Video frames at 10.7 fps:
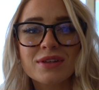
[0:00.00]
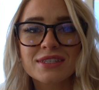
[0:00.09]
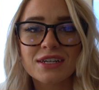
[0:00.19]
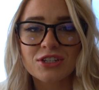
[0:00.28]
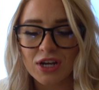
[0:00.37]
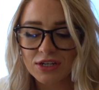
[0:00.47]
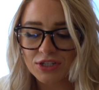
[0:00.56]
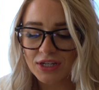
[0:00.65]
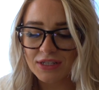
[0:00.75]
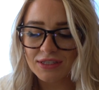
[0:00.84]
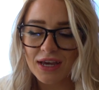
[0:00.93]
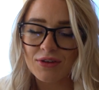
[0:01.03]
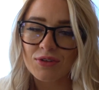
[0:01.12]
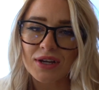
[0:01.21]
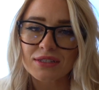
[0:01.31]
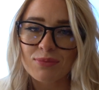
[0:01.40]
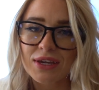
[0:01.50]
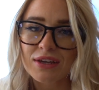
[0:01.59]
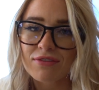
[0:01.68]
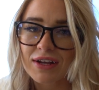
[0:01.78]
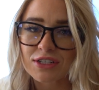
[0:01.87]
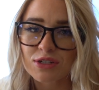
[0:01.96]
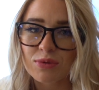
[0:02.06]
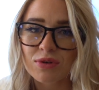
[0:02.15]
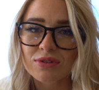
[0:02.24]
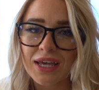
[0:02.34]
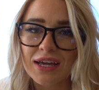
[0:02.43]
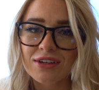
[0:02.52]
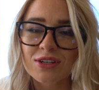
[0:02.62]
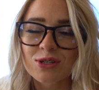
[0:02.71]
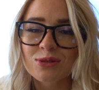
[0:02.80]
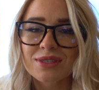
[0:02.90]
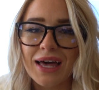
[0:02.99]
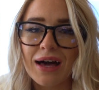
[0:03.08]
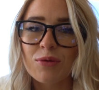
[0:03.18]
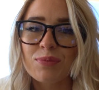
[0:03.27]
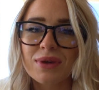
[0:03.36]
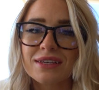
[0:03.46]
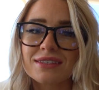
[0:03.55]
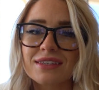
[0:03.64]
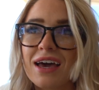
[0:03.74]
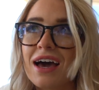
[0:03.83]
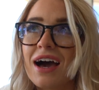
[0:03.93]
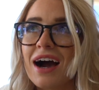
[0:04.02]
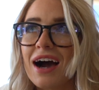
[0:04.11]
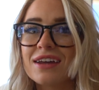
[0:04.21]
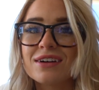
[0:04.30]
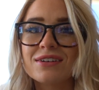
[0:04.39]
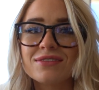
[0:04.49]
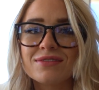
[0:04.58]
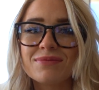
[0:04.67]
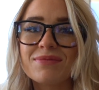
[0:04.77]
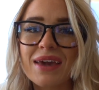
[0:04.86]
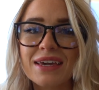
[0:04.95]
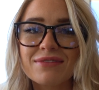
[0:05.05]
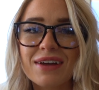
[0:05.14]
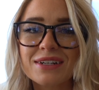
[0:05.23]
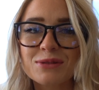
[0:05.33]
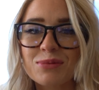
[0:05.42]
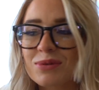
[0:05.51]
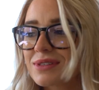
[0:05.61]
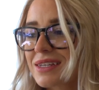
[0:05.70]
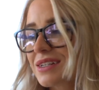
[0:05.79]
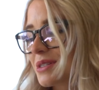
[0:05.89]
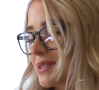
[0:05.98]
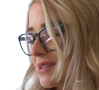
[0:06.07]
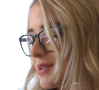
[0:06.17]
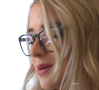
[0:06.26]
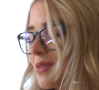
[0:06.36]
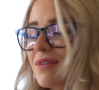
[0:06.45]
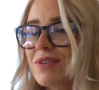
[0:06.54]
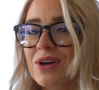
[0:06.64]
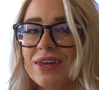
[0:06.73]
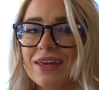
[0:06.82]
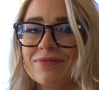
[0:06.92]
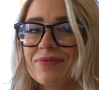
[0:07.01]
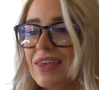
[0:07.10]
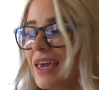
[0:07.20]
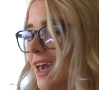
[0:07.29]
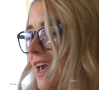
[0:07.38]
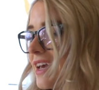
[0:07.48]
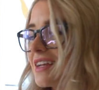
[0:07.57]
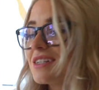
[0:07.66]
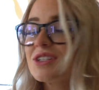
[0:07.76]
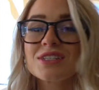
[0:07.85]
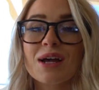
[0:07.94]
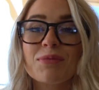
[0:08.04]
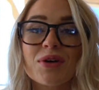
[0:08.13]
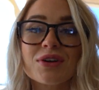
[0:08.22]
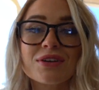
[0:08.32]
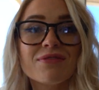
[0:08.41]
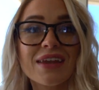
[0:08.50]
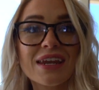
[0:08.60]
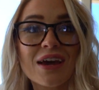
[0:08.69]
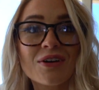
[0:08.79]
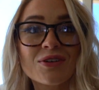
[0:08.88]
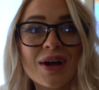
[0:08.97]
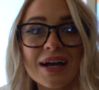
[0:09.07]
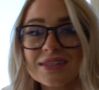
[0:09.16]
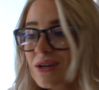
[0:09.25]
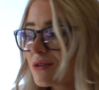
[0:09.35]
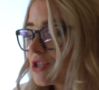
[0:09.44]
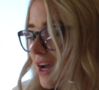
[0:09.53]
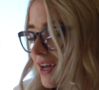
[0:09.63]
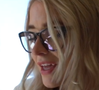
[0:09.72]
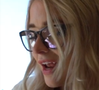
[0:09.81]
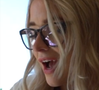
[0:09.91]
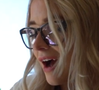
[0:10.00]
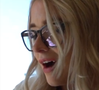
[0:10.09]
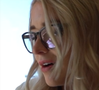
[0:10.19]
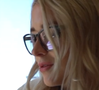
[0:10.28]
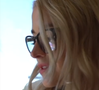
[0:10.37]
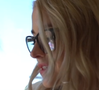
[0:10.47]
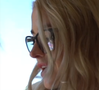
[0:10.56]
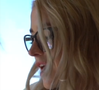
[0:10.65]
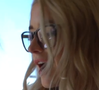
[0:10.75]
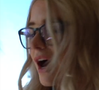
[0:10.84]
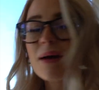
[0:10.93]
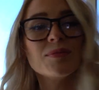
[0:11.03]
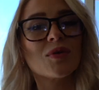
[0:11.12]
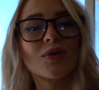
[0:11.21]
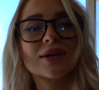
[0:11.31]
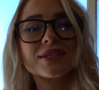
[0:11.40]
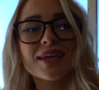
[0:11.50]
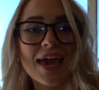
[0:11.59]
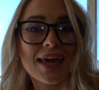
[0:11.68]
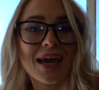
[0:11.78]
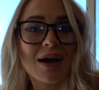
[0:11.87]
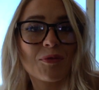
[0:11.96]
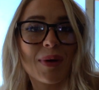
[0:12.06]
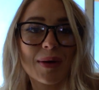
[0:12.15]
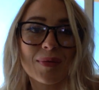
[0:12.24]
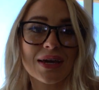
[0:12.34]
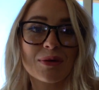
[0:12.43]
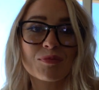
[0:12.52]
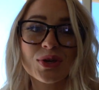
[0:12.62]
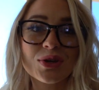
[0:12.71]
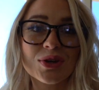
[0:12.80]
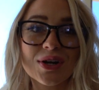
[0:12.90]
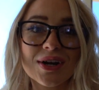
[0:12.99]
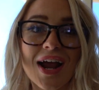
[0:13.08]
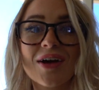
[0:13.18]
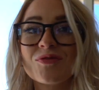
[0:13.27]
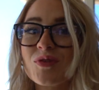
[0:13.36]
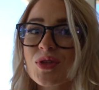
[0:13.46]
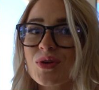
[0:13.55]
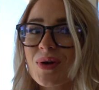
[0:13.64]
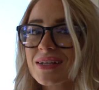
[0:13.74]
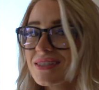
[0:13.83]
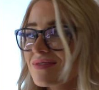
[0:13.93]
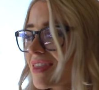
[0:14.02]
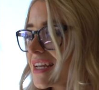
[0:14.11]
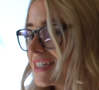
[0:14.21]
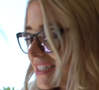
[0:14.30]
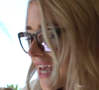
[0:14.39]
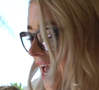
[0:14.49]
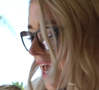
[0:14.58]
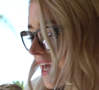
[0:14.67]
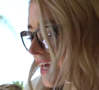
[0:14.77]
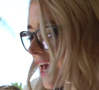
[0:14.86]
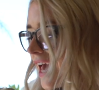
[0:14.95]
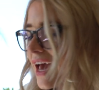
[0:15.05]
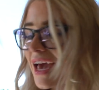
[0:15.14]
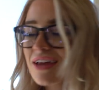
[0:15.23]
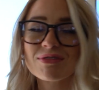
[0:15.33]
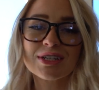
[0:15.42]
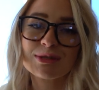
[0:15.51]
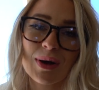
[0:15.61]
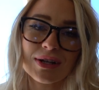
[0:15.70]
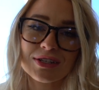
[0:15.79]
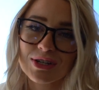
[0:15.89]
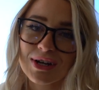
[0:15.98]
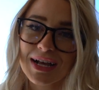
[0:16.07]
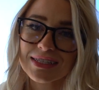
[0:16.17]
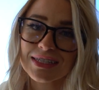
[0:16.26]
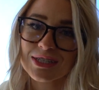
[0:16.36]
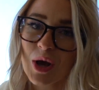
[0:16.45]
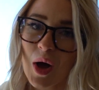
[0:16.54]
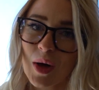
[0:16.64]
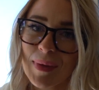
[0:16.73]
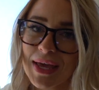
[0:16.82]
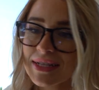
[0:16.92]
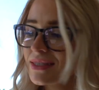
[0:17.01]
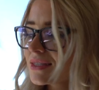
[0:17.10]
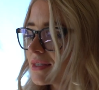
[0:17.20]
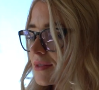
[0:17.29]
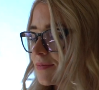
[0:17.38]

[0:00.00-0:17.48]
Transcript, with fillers: suggestions, how you guys make your vegetables, I could use the help because I don't make vegetables. I just don't love cooking. And I just uploaded a video. You guys go check it out. I'm going to hang out by my computer for the rest of the day and respond to your guys' comments.